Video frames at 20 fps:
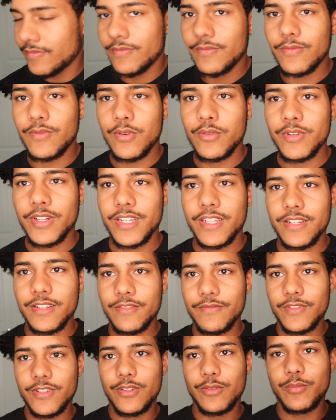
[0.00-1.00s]
Before we get in the
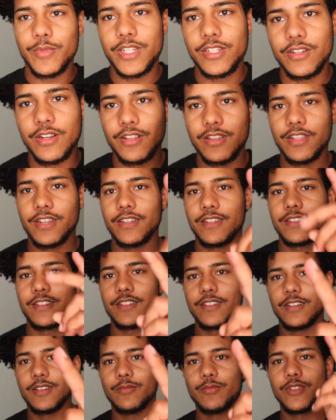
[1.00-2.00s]
video, make sure y'all like,
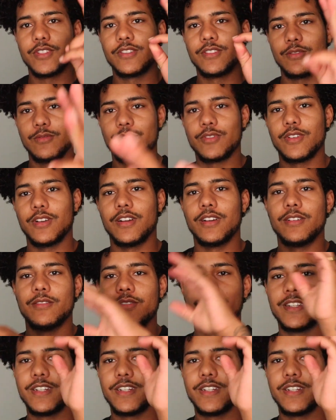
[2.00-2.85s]
comment, subscribe,